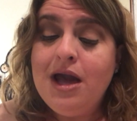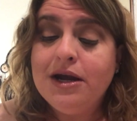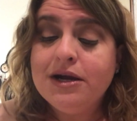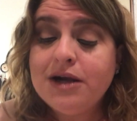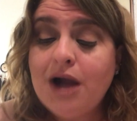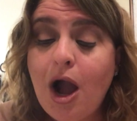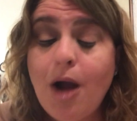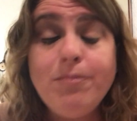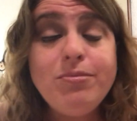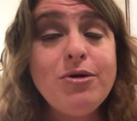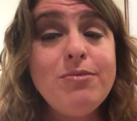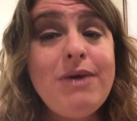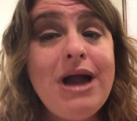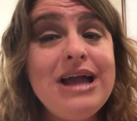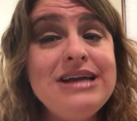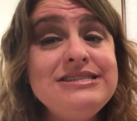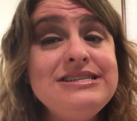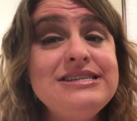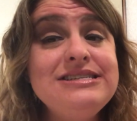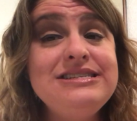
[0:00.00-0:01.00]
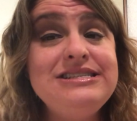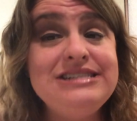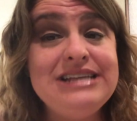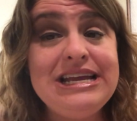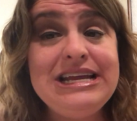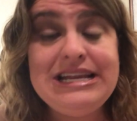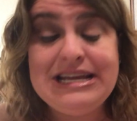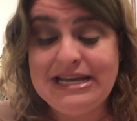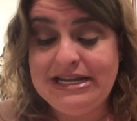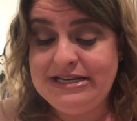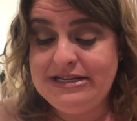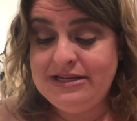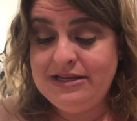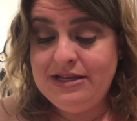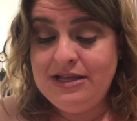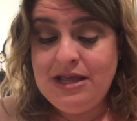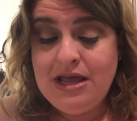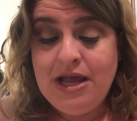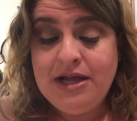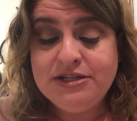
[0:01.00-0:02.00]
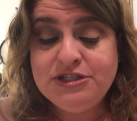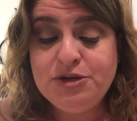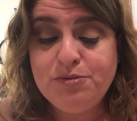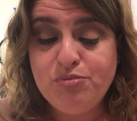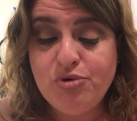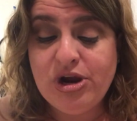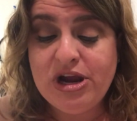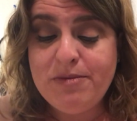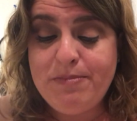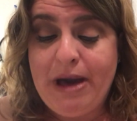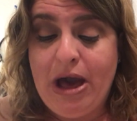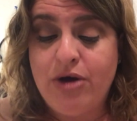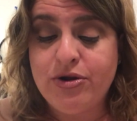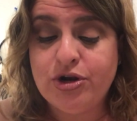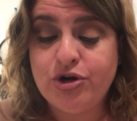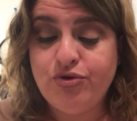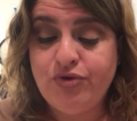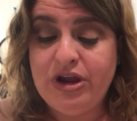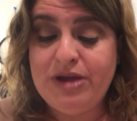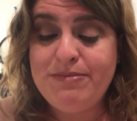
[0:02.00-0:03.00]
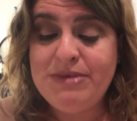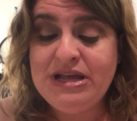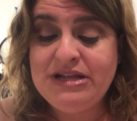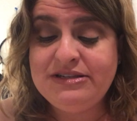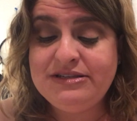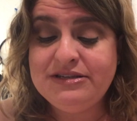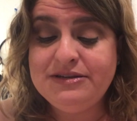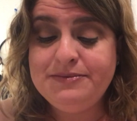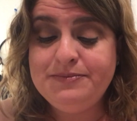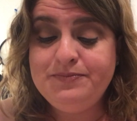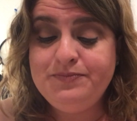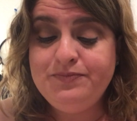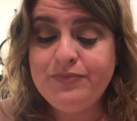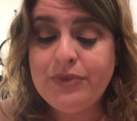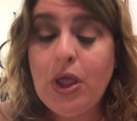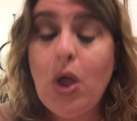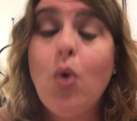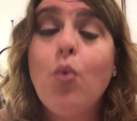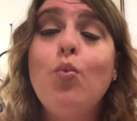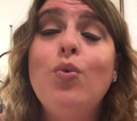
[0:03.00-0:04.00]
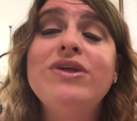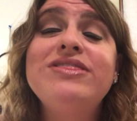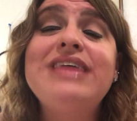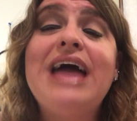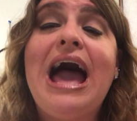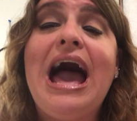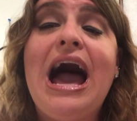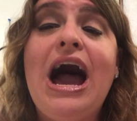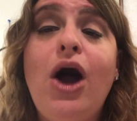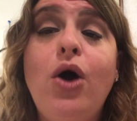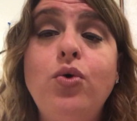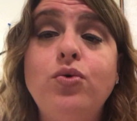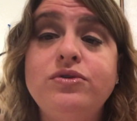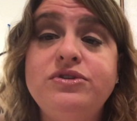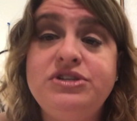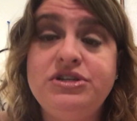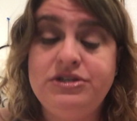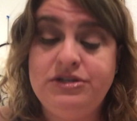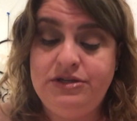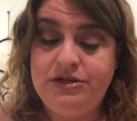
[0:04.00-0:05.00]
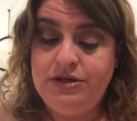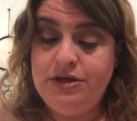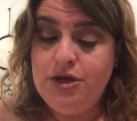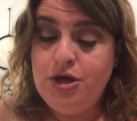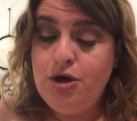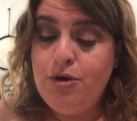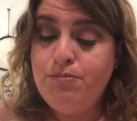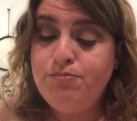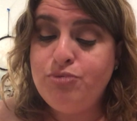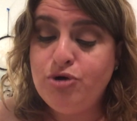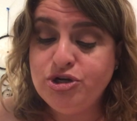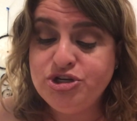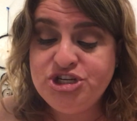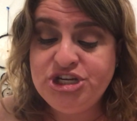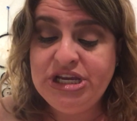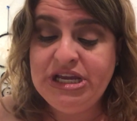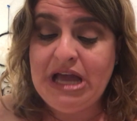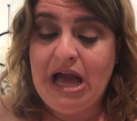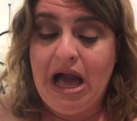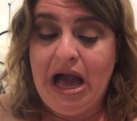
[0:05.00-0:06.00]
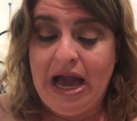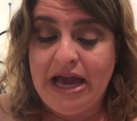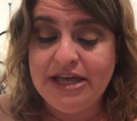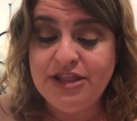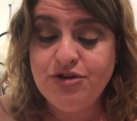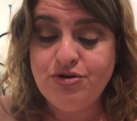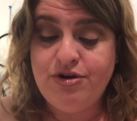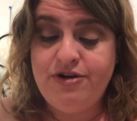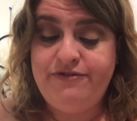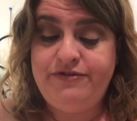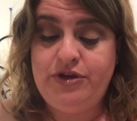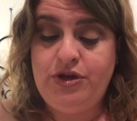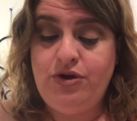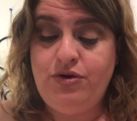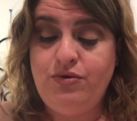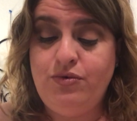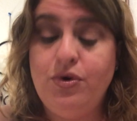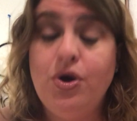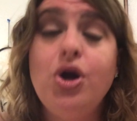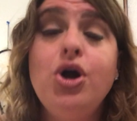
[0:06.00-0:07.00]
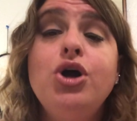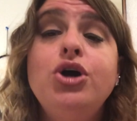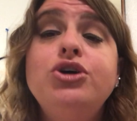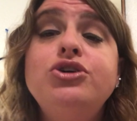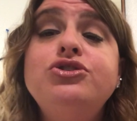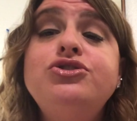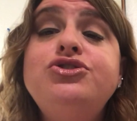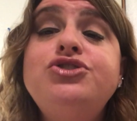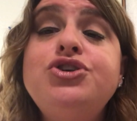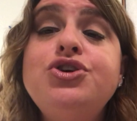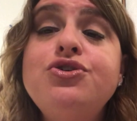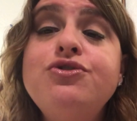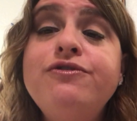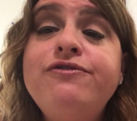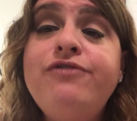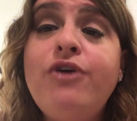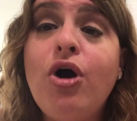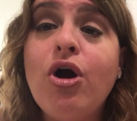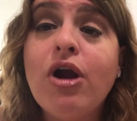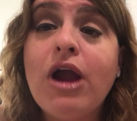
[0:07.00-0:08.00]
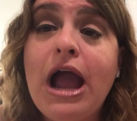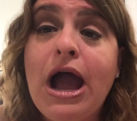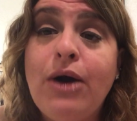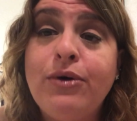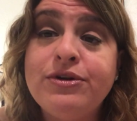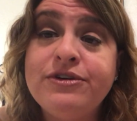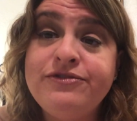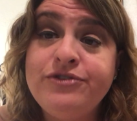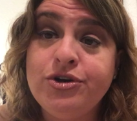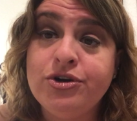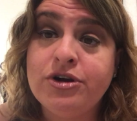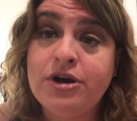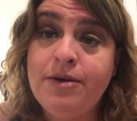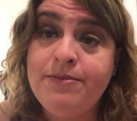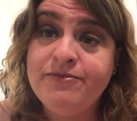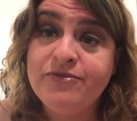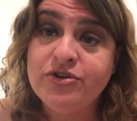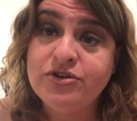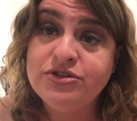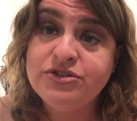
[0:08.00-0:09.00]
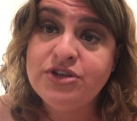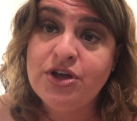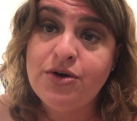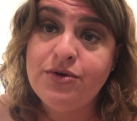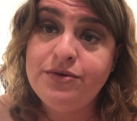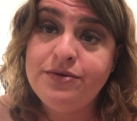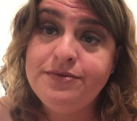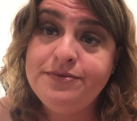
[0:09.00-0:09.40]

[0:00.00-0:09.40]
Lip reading: Compromise is needed to bring about agreement without pushing either of you too far out of your comfort zone.